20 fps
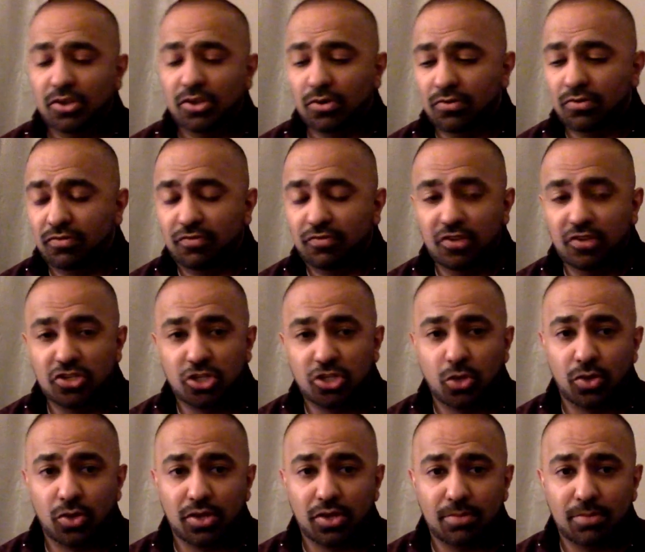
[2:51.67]
finish
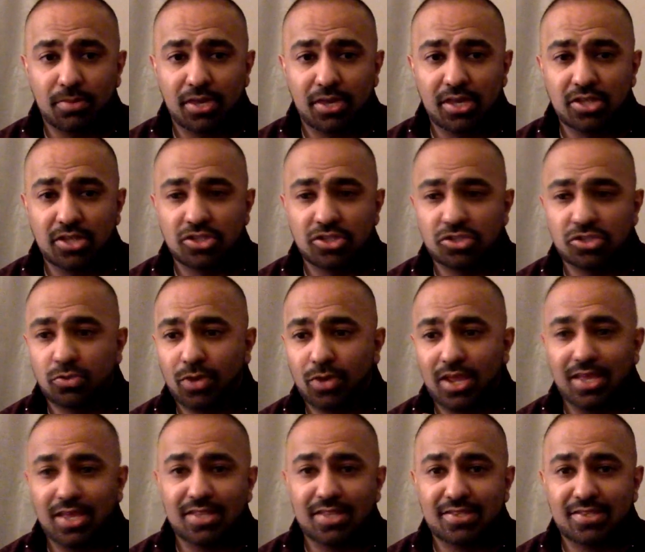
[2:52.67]
coding a page to when I
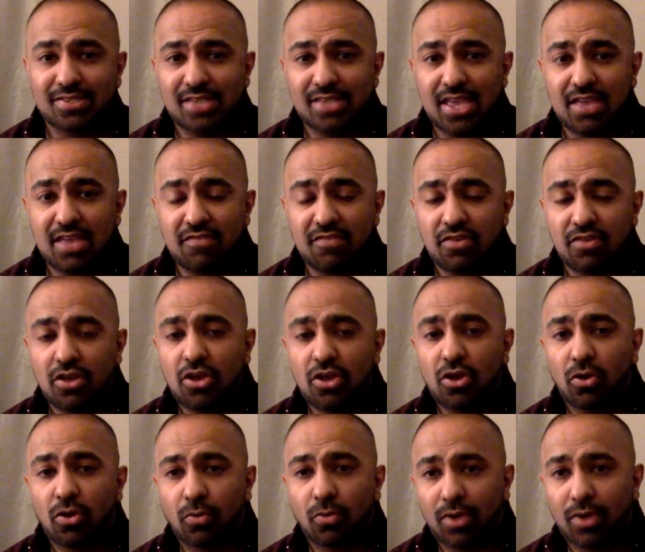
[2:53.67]
hit save?
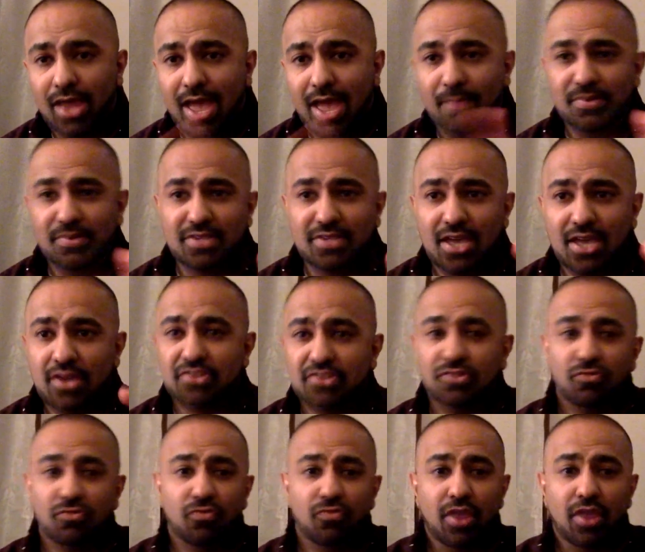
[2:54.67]
What happens? How does it
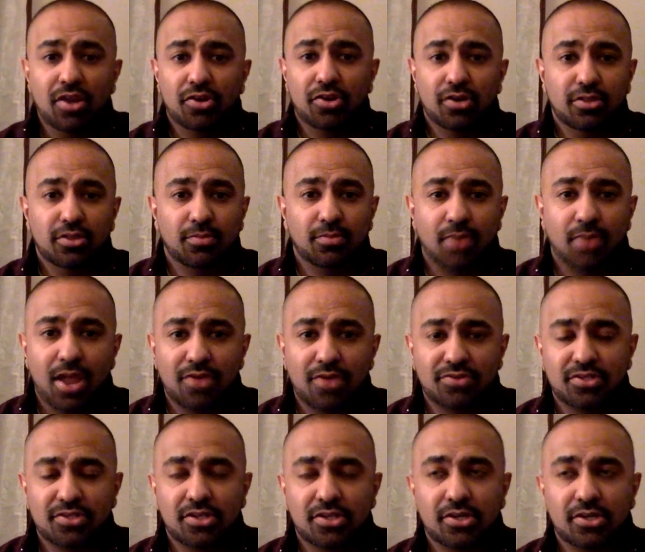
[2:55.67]
render in the
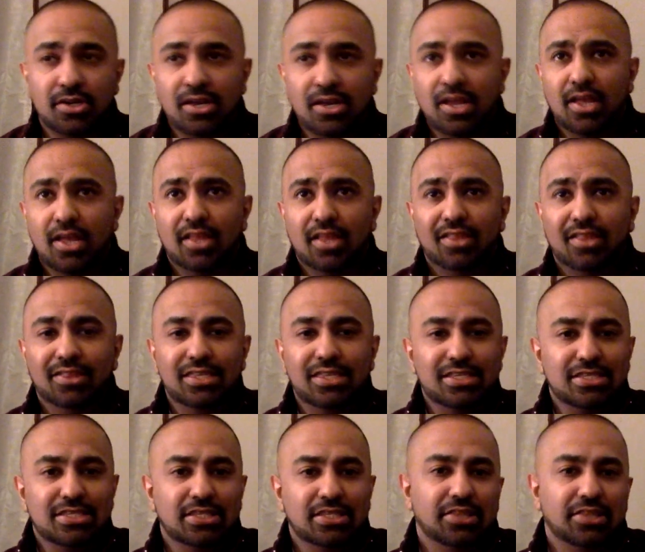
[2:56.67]
browser? These
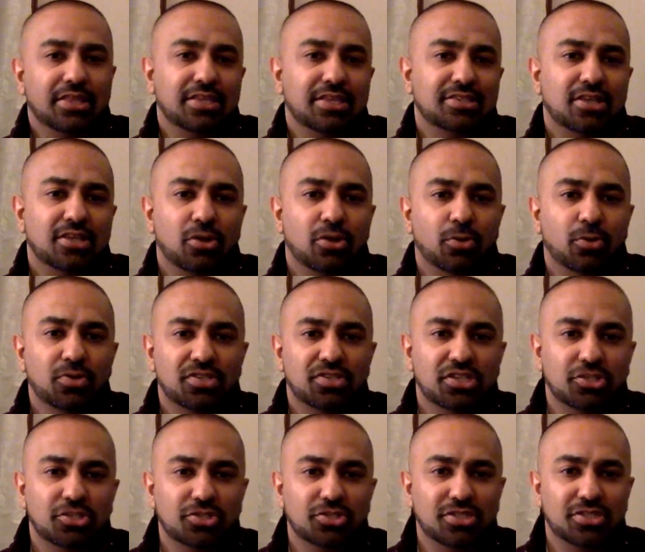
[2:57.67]
are the things that always
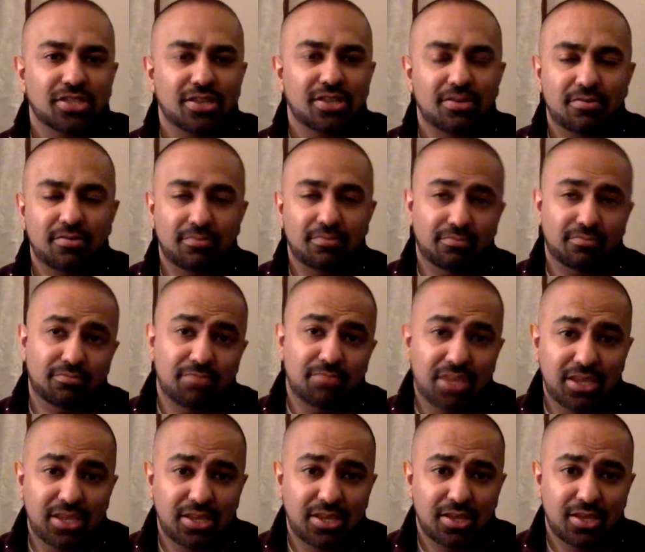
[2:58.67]
interested
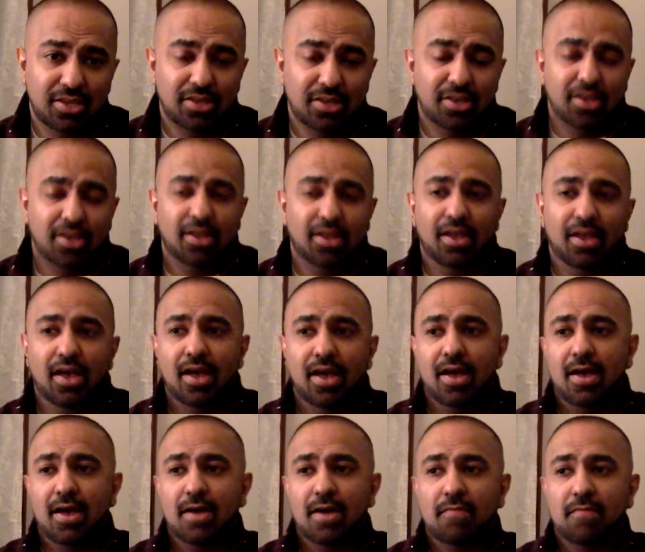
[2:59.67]
me,
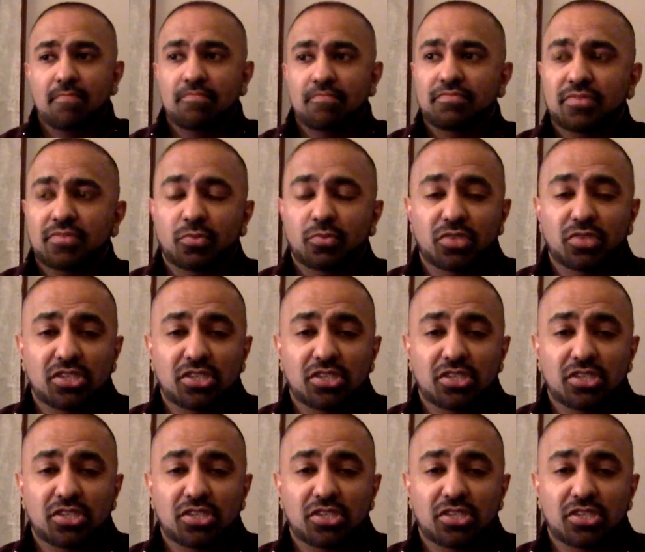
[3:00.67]
which